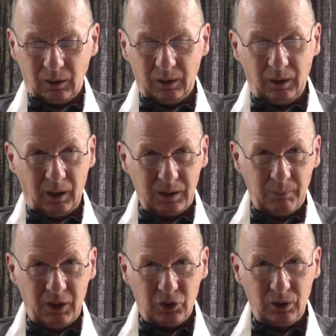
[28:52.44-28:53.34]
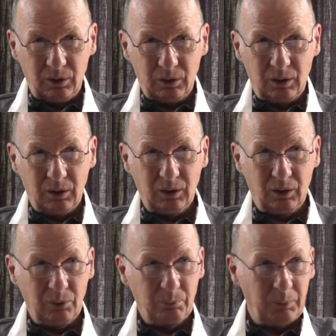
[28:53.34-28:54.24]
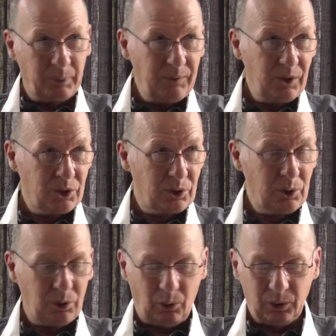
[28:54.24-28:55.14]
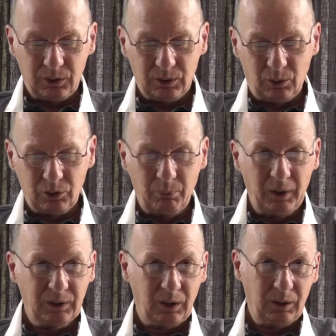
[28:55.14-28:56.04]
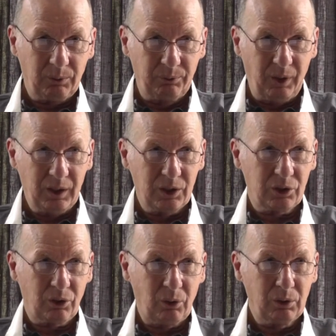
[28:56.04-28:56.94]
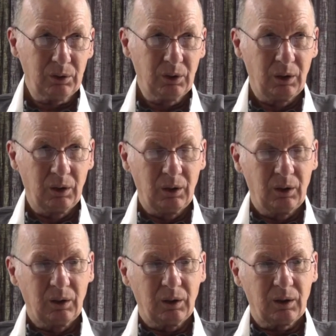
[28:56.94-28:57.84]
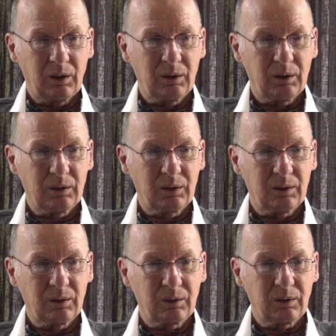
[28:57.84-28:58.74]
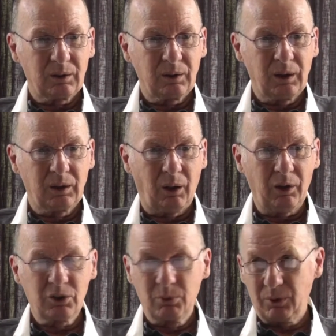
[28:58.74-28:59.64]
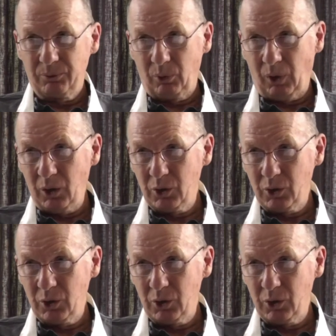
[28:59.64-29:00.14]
And as I mentioned uh, on my previous two talks, Dr. Ambedkar had a very strong uh, encouragement for